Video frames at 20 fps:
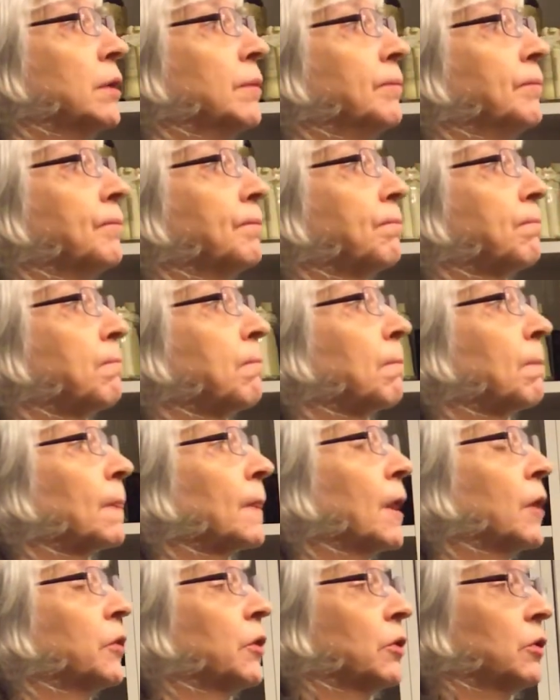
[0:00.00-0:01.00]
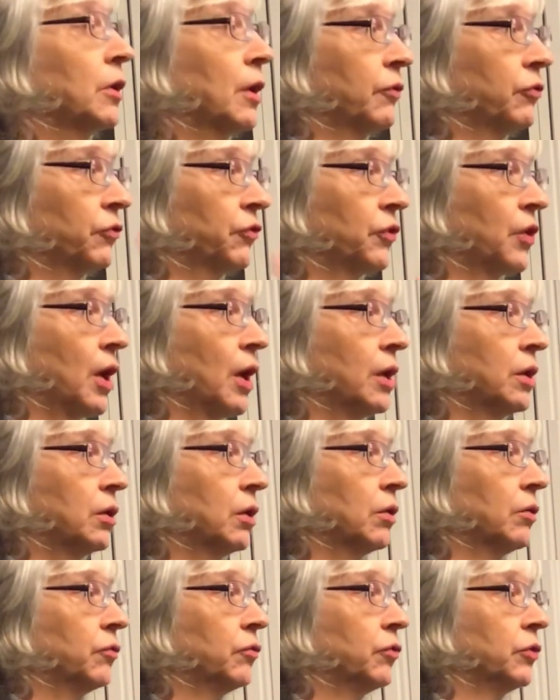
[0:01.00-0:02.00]
the brain actually
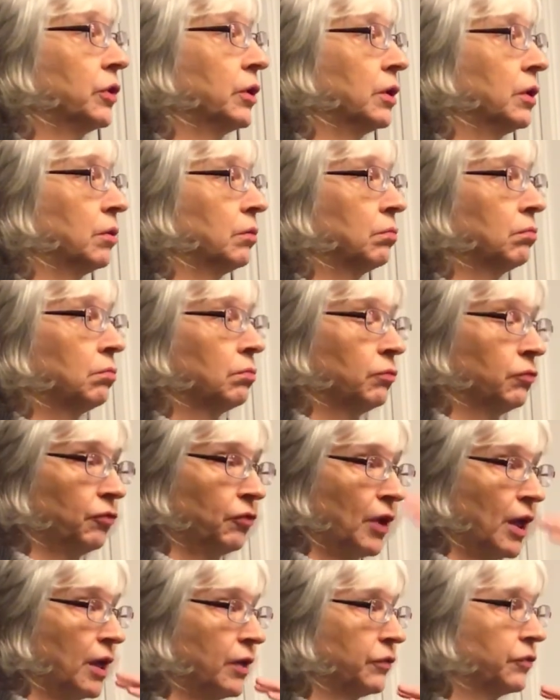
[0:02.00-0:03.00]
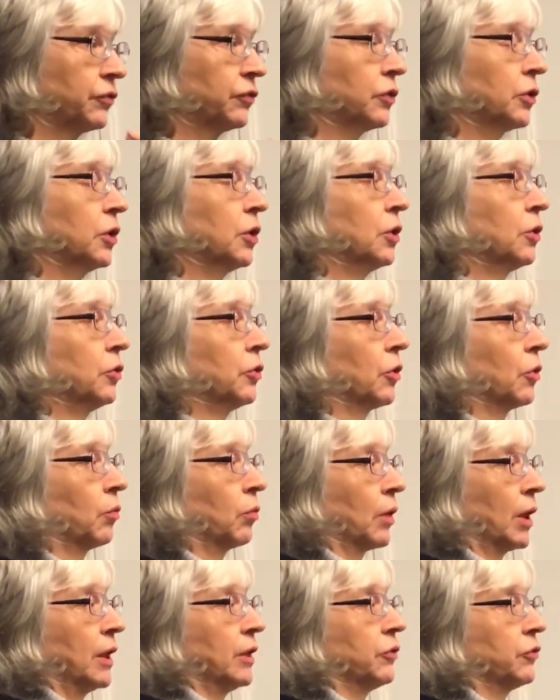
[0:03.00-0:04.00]
integrates input from both
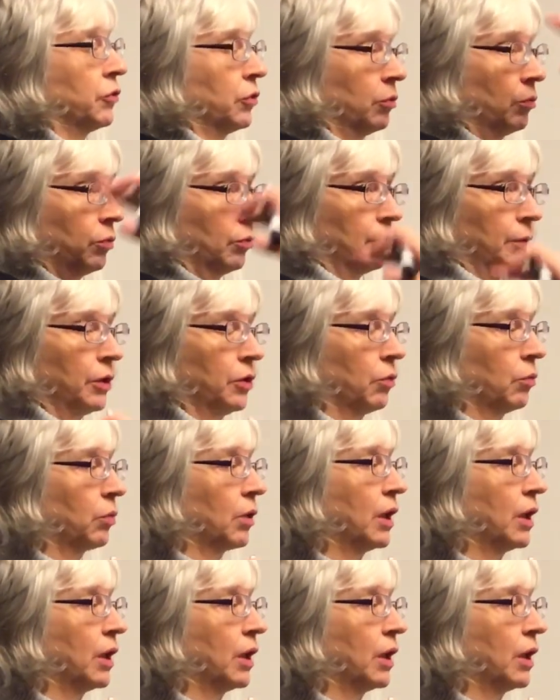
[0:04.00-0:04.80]
sides of the